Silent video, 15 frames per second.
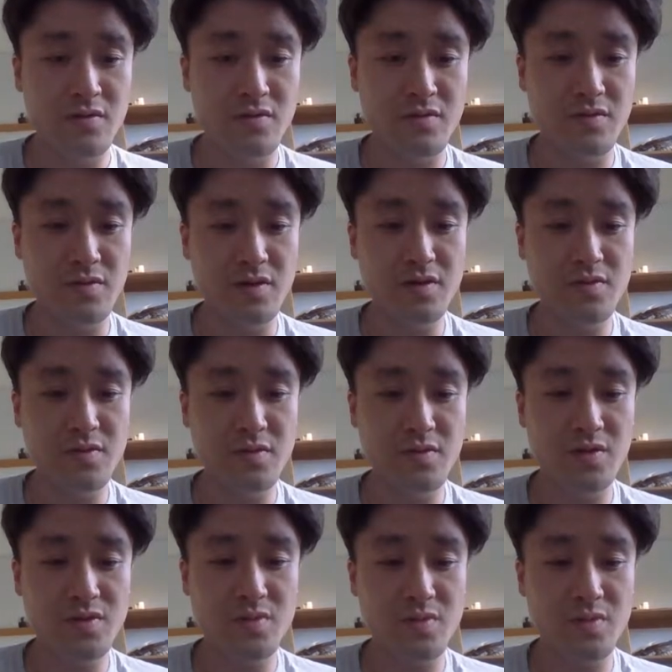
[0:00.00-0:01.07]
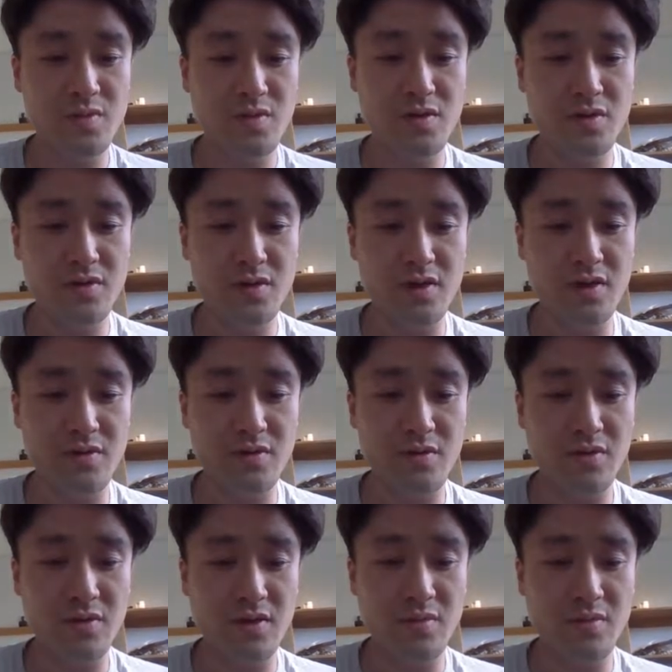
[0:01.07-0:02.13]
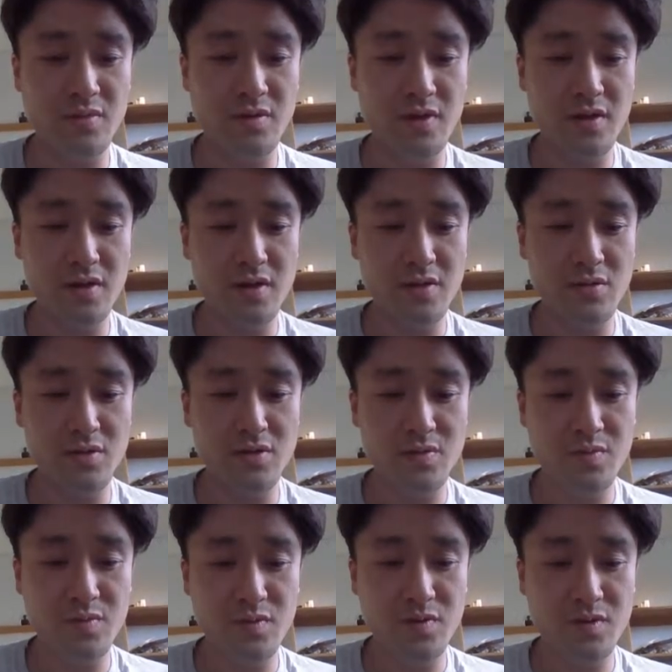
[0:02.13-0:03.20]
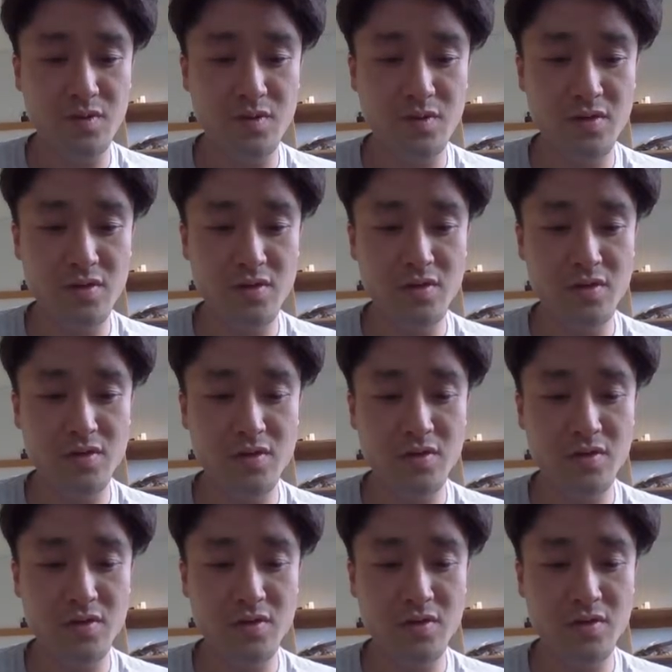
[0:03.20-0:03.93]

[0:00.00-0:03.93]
this will respond and get back the response.